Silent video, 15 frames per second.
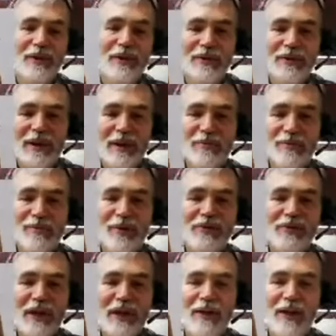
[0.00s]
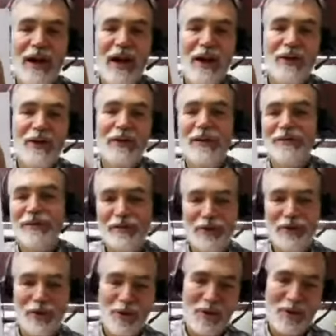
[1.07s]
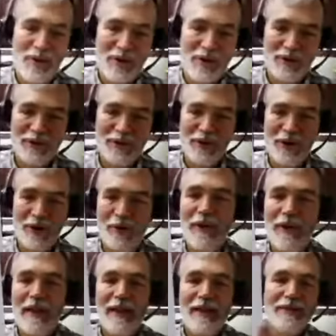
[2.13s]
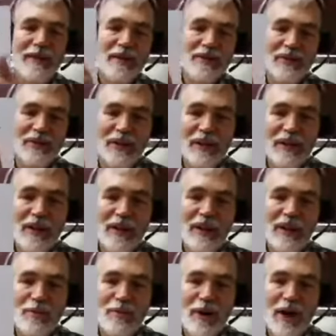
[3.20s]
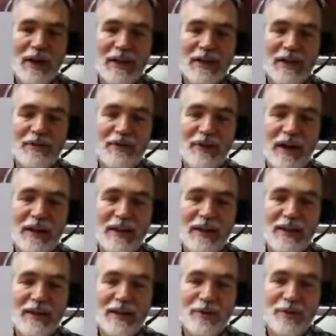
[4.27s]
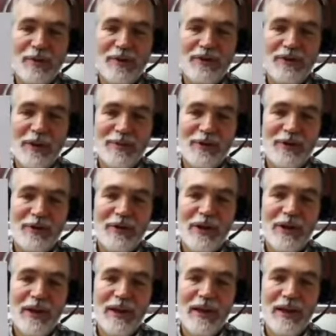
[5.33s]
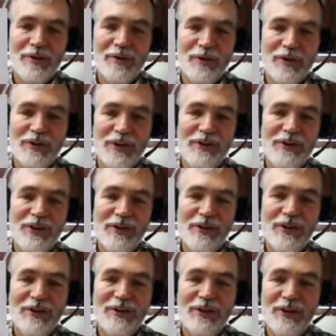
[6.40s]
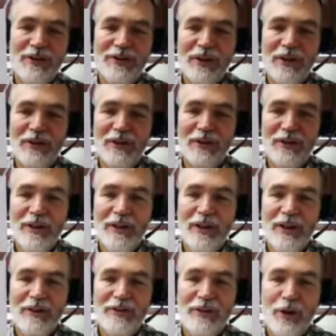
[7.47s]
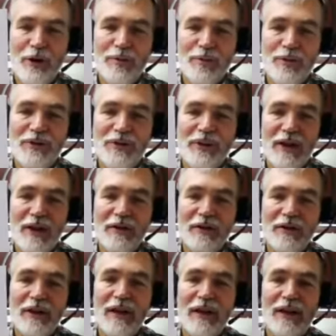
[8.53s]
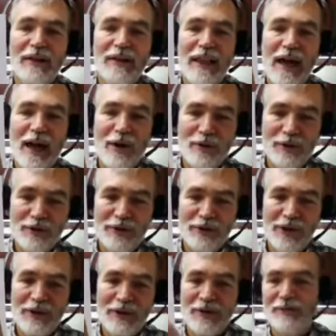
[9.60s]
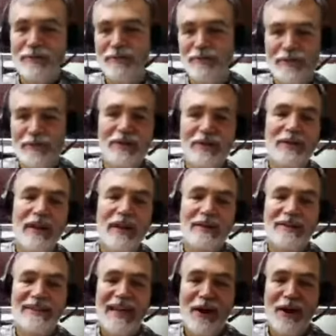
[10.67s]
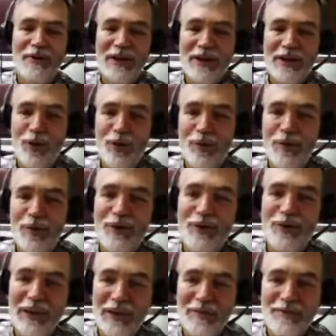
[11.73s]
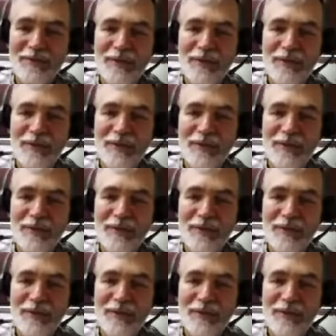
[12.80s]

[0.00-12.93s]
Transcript: is that it puts out a higher level of the hormone. So essentially, the body is finding that the receptor is resistant to the signal, so it puts out a louder signal. It's like shouting hormonally.